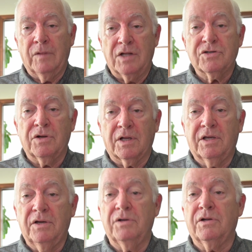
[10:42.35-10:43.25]
It's going to
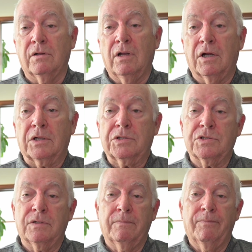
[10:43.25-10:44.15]
kill your
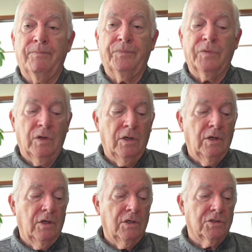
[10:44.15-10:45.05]
lungs.
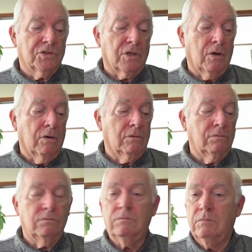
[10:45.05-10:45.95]

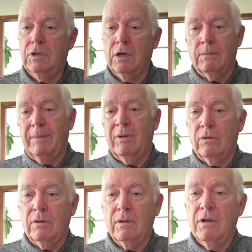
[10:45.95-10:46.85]
So, you know, maybe
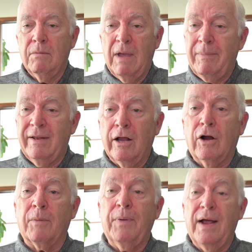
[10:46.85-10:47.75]
maybe they
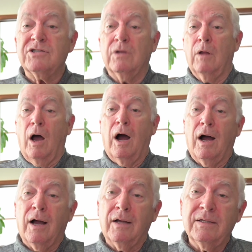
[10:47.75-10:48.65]
ought to pass a
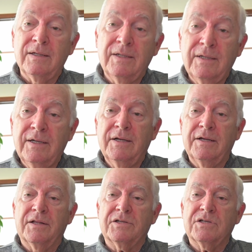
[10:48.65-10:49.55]
law
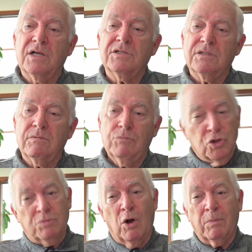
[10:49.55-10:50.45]
that says
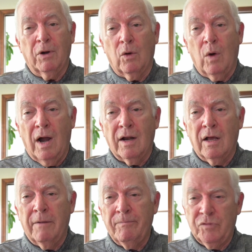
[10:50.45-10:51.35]
you smoke
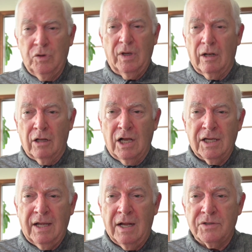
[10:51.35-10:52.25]
marijuana, you get
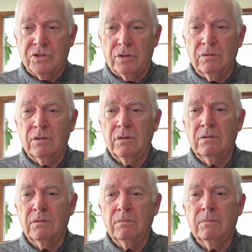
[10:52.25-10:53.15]
lung cancer,
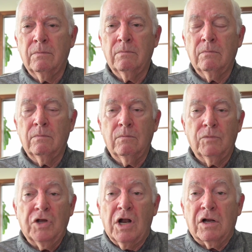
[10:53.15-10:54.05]

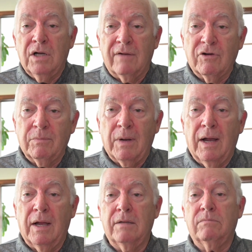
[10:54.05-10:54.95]
you're not covered
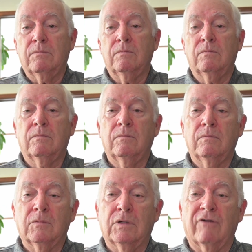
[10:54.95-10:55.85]
by
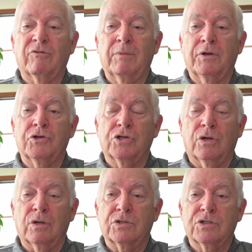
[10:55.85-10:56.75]
government
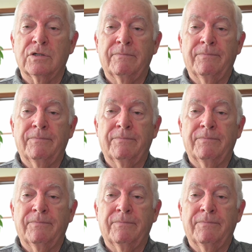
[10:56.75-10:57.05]
insurance.